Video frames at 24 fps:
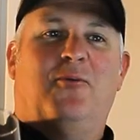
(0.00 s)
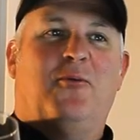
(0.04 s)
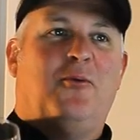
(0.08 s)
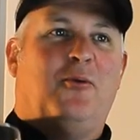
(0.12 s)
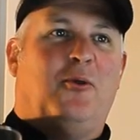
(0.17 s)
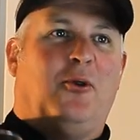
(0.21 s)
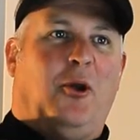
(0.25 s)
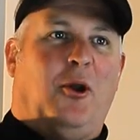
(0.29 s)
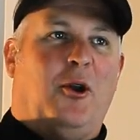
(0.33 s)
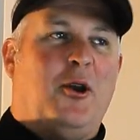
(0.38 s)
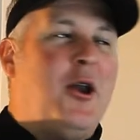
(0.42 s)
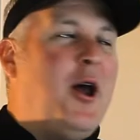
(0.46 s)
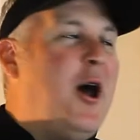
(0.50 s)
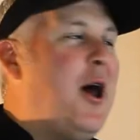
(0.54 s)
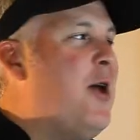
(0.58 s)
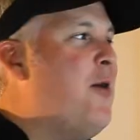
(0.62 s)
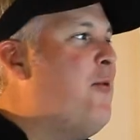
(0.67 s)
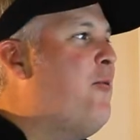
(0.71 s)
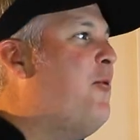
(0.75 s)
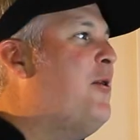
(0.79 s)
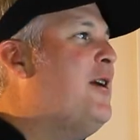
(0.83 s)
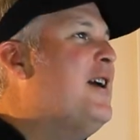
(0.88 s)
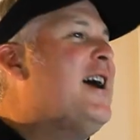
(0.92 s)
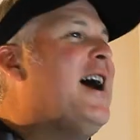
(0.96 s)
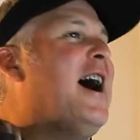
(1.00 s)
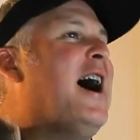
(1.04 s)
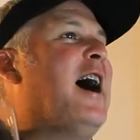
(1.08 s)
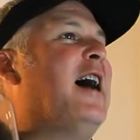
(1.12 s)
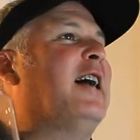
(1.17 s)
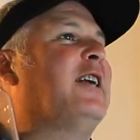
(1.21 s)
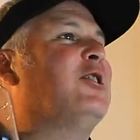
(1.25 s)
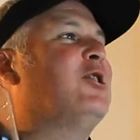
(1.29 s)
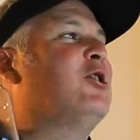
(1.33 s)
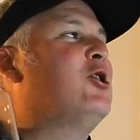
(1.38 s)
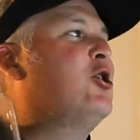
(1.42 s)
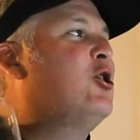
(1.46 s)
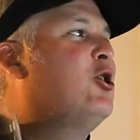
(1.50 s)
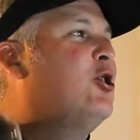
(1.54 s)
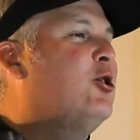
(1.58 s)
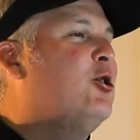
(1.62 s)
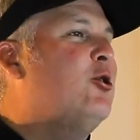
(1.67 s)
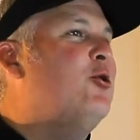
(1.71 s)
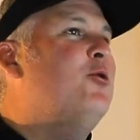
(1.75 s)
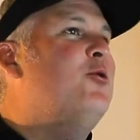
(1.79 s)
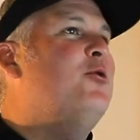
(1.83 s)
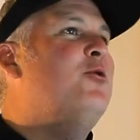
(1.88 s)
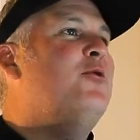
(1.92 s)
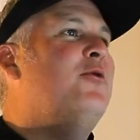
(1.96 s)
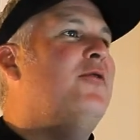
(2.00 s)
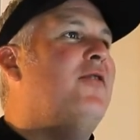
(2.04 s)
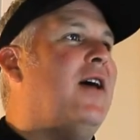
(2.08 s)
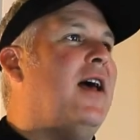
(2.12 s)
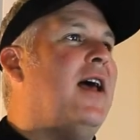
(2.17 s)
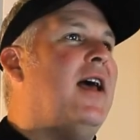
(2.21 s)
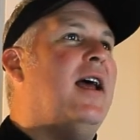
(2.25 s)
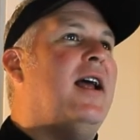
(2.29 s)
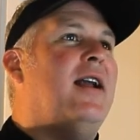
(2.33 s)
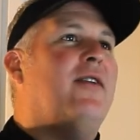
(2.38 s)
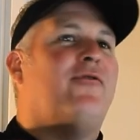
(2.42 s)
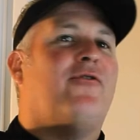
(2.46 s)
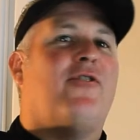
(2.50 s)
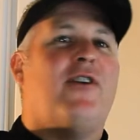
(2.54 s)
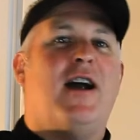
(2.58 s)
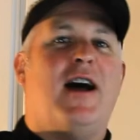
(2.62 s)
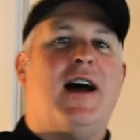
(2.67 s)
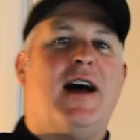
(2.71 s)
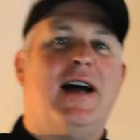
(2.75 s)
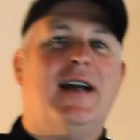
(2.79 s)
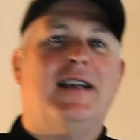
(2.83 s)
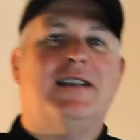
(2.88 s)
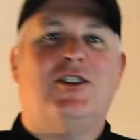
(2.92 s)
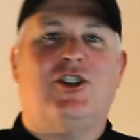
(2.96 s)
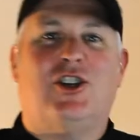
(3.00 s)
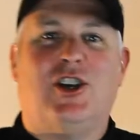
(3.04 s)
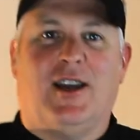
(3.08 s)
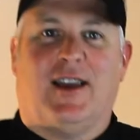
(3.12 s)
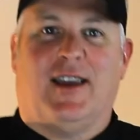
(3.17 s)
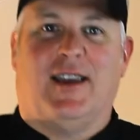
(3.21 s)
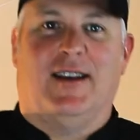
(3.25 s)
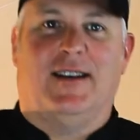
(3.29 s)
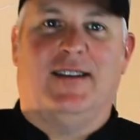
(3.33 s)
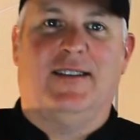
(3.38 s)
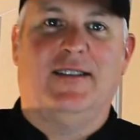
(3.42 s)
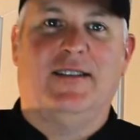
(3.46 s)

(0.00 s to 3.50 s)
Tonight we got sous vide fried chicken.